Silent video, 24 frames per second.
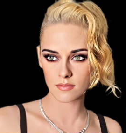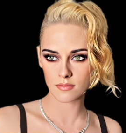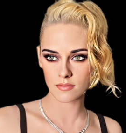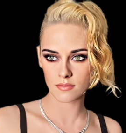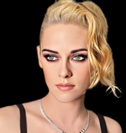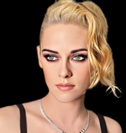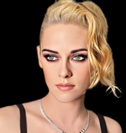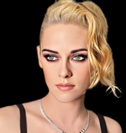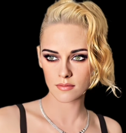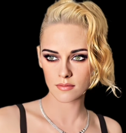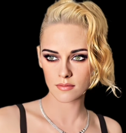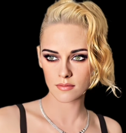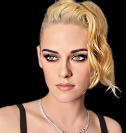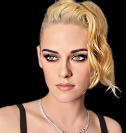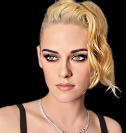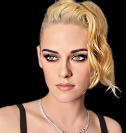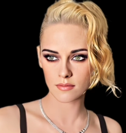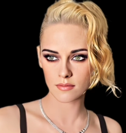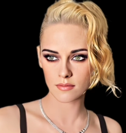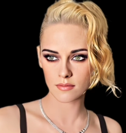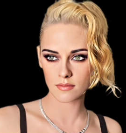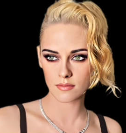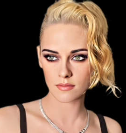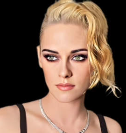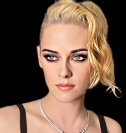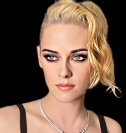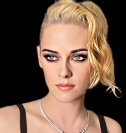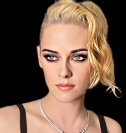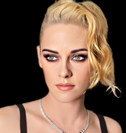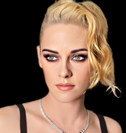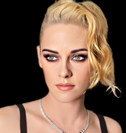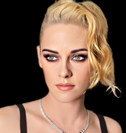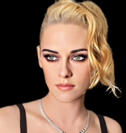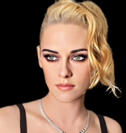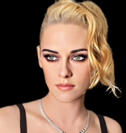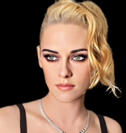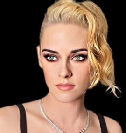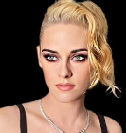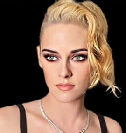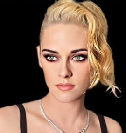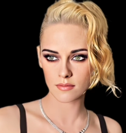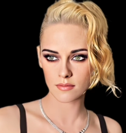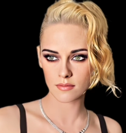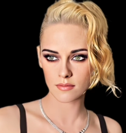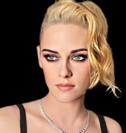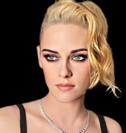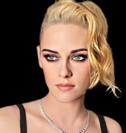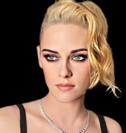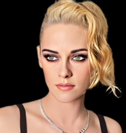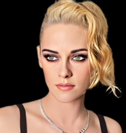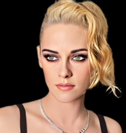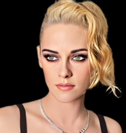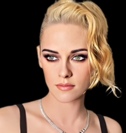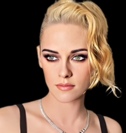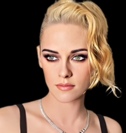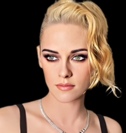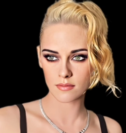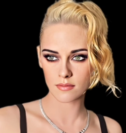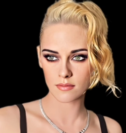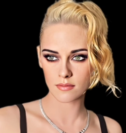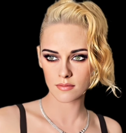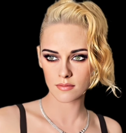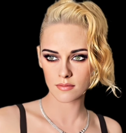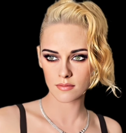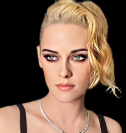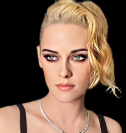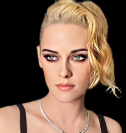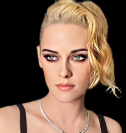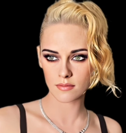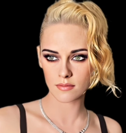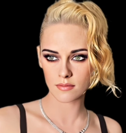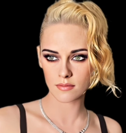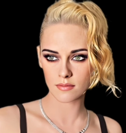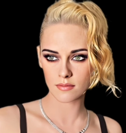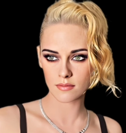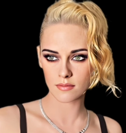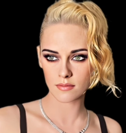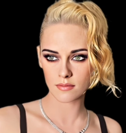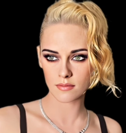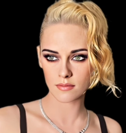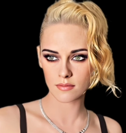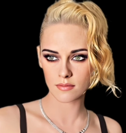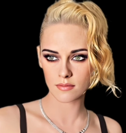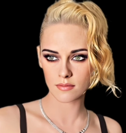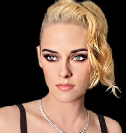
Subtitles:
No one is speaking in this clip.